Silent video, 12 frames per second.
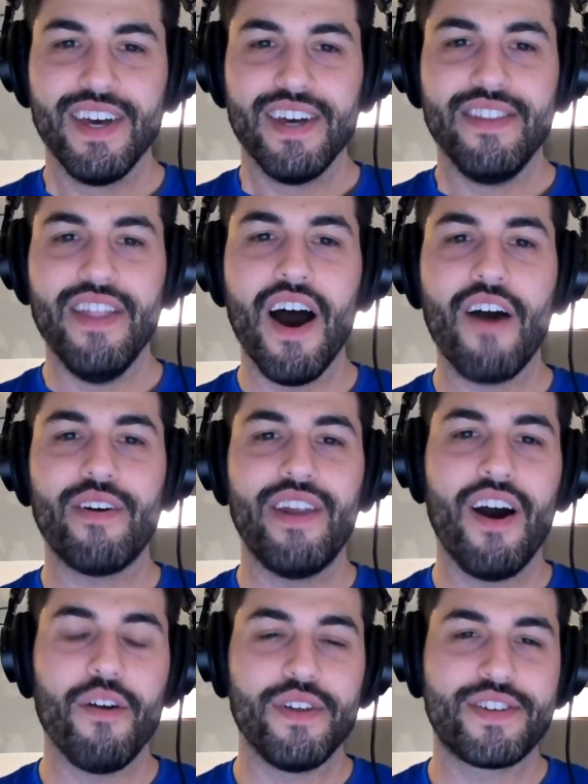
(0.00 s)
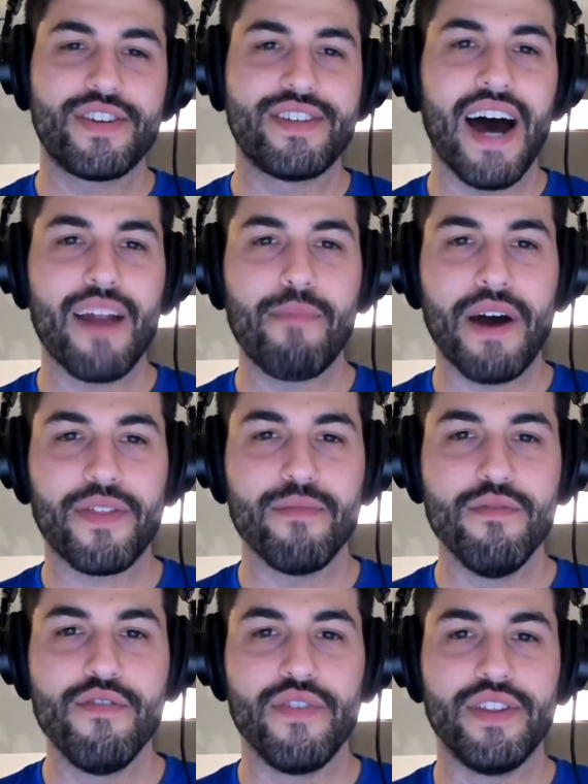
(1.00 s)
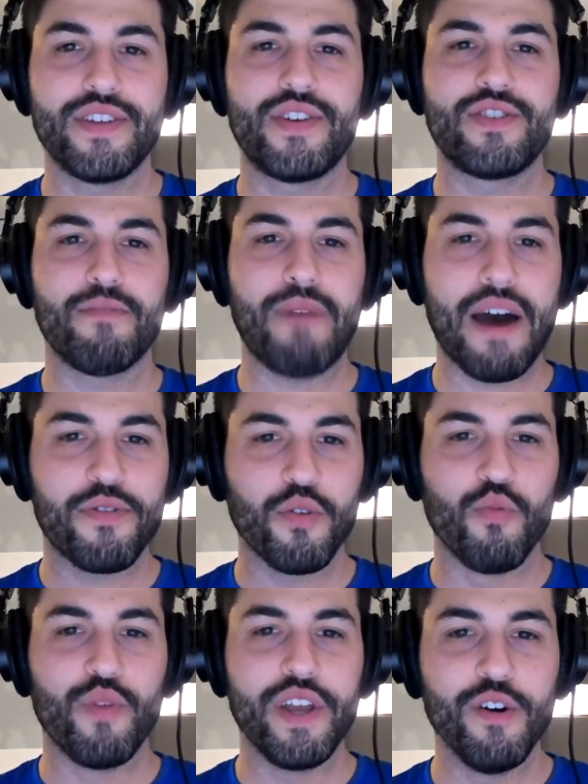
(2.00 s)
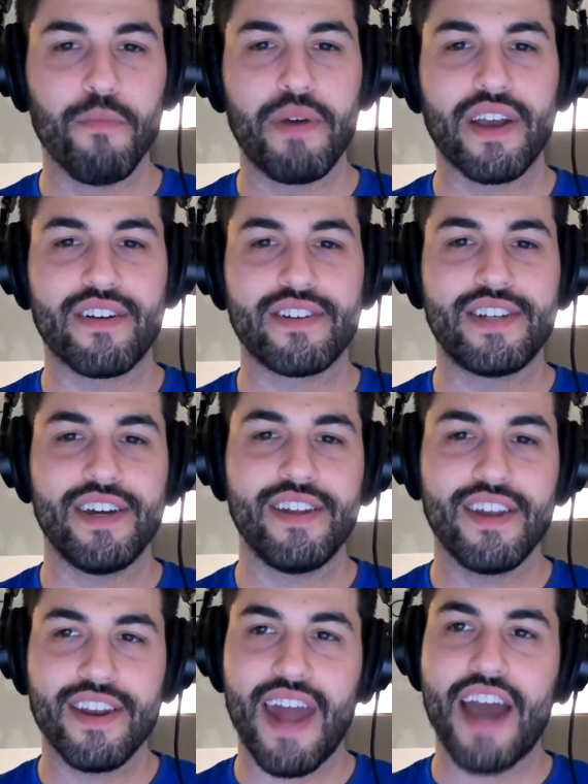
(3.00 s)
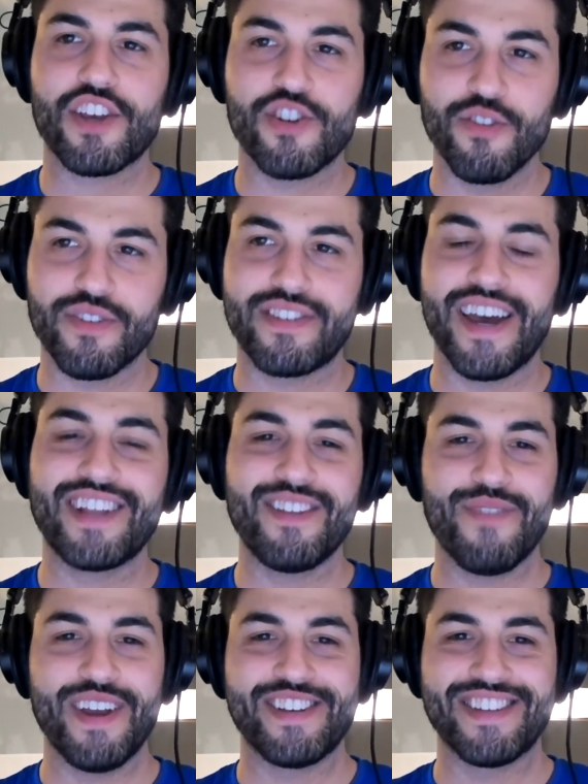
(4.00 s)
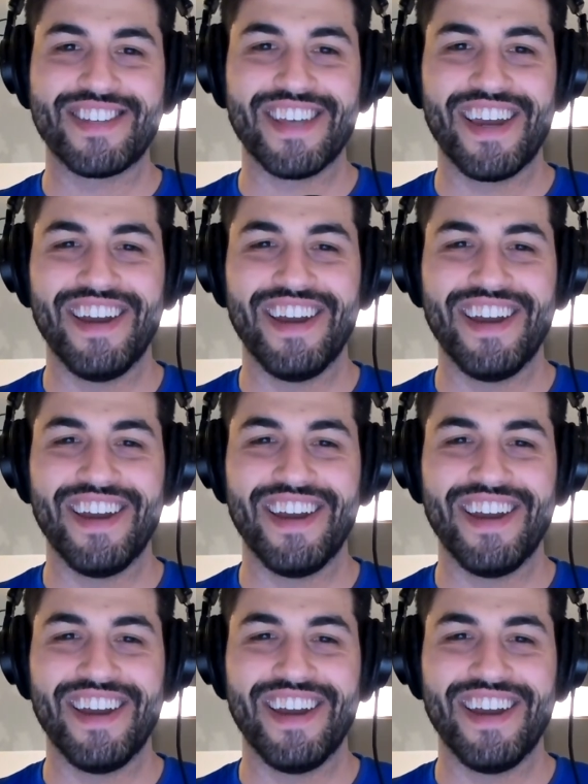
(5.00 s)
No, no, this is not about the movie. This is about the real Pinkerton National oh. Detective Agency.